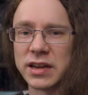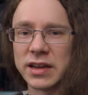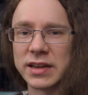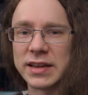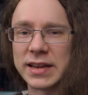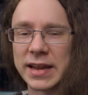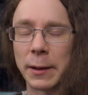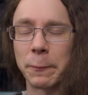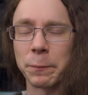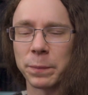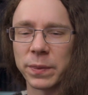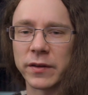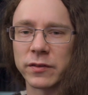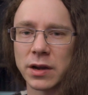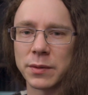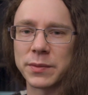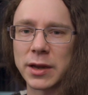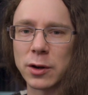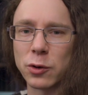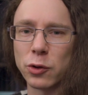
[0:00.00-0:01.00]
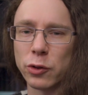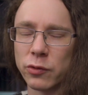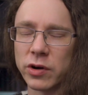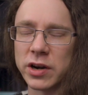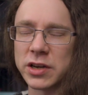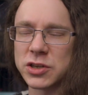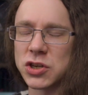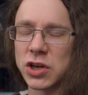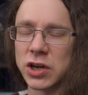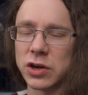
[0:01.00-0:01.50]
yeah, they've come down on the
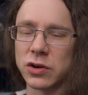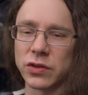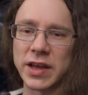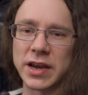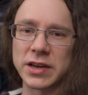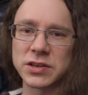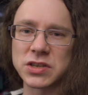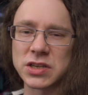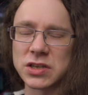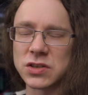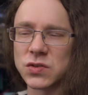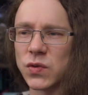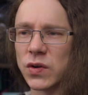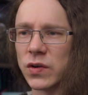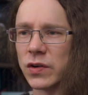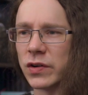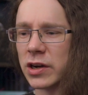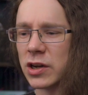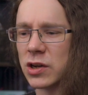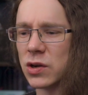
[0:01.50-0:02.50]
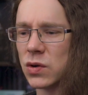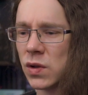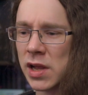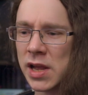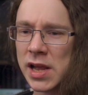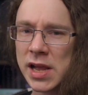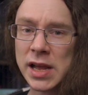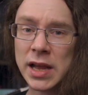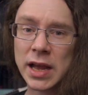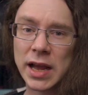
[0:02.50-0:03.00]
right side on that, so that's very, very cool.
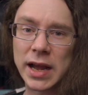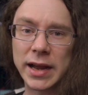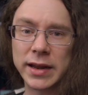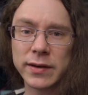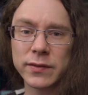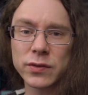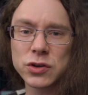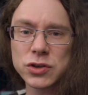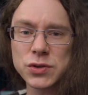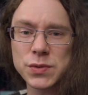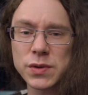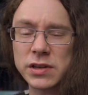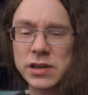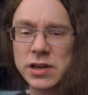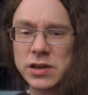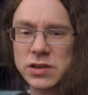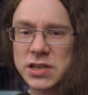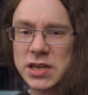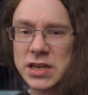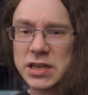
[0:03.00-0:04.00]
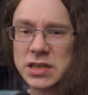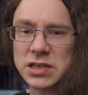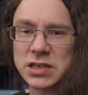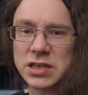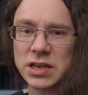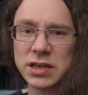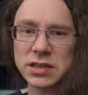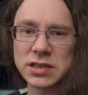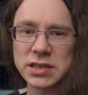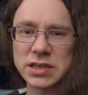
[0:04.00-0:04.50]
And of course, we've got the new season
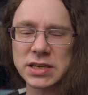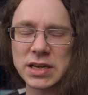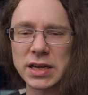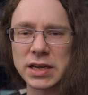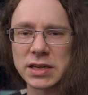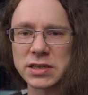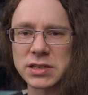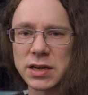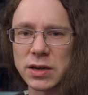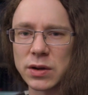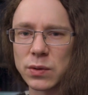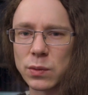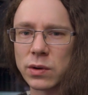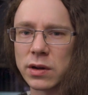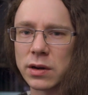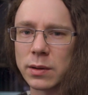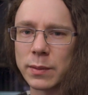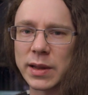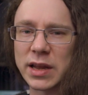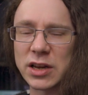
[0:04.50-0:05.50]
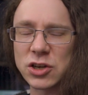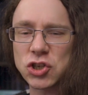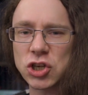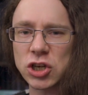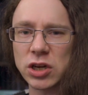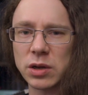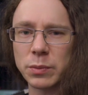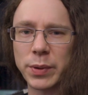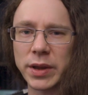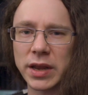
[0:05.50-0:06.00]
starting today, so we're going to be
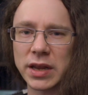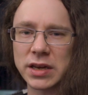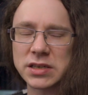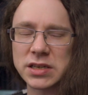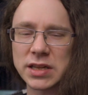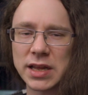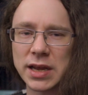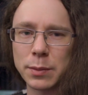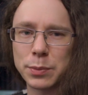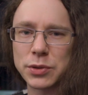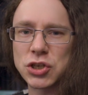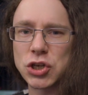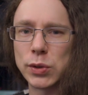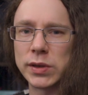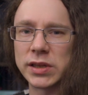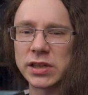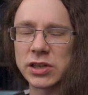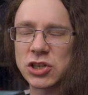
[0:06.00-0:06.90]
jumping into that, pursuing the